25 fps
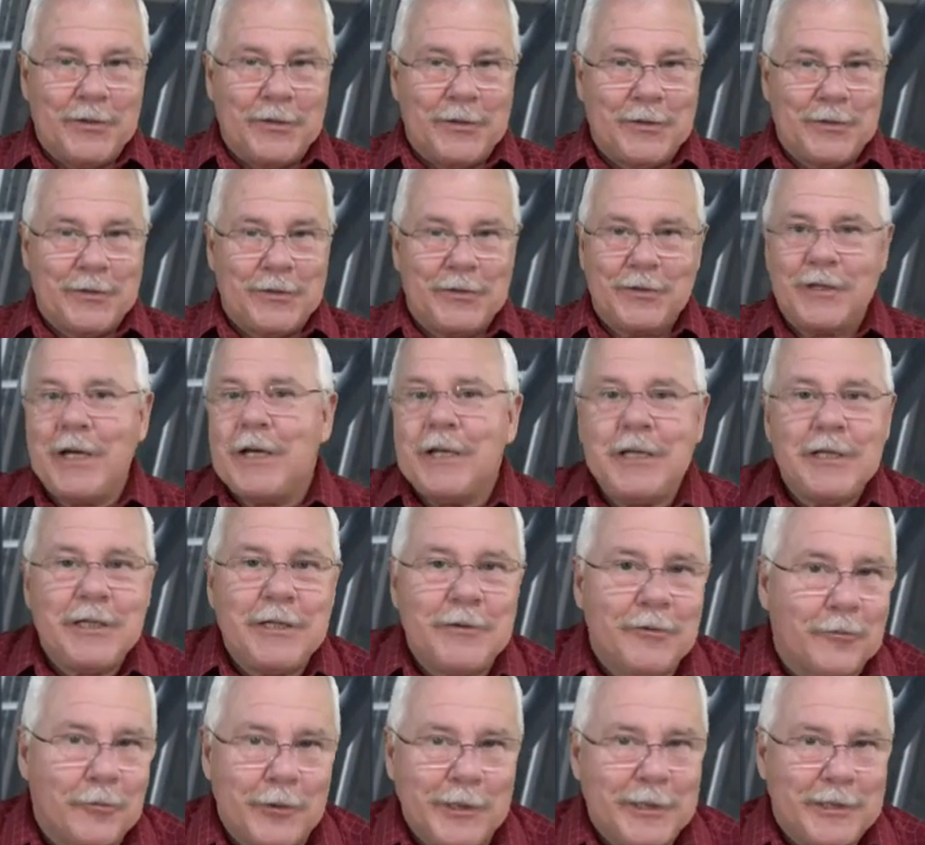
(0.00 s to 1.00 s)
they're
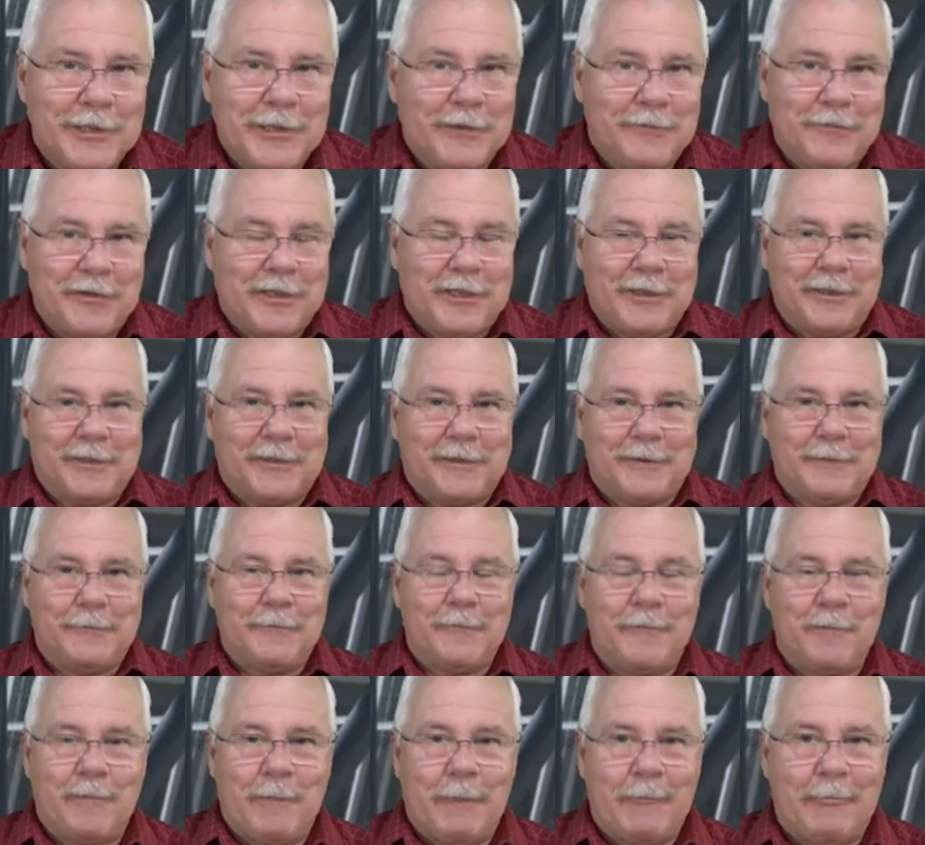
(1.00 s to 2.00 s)
equally difficult.
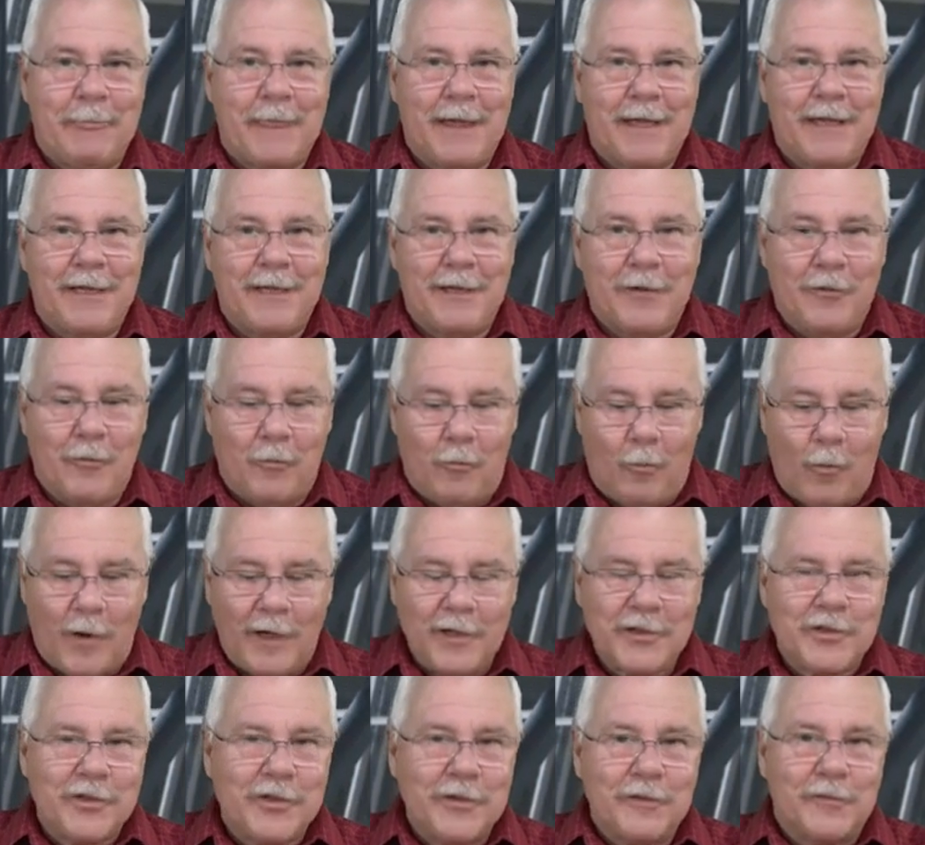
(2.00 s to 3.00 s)

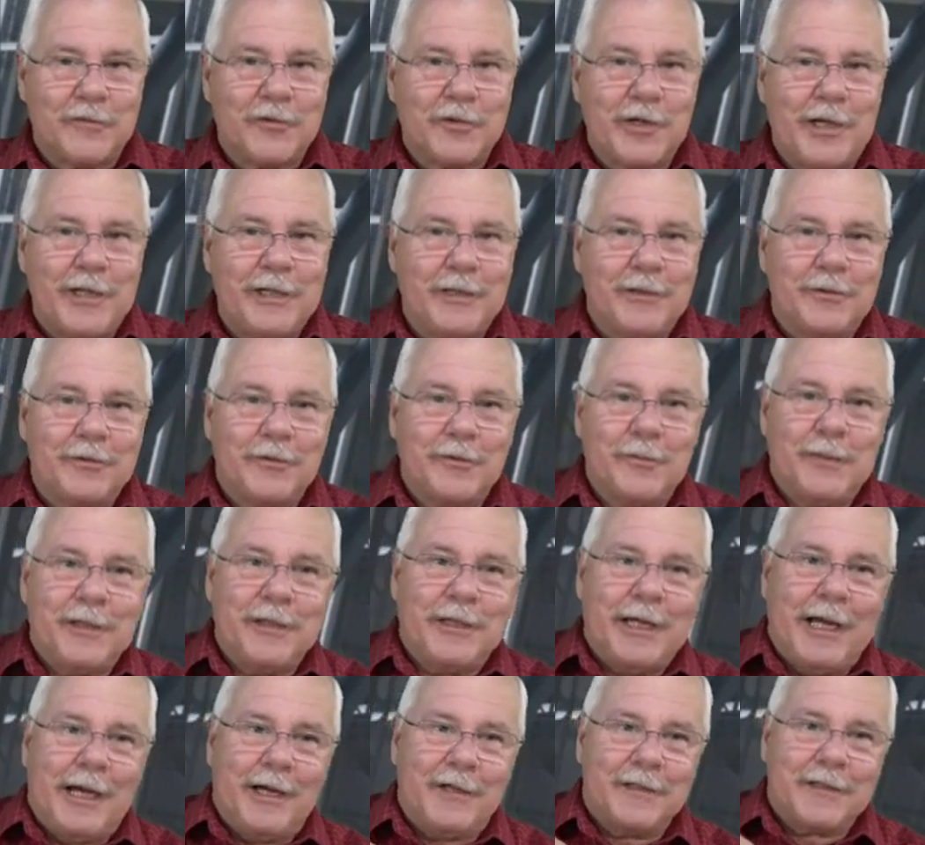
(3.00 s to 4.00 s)
Once you've trained to be
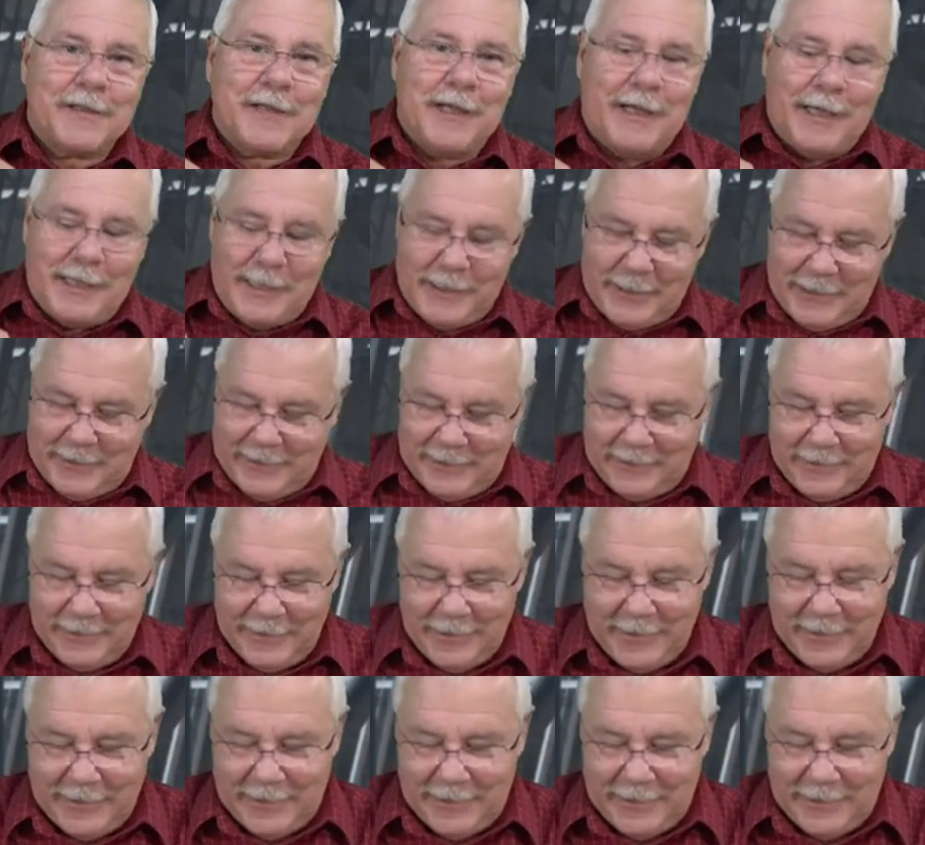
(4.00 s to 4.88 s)
the outside, and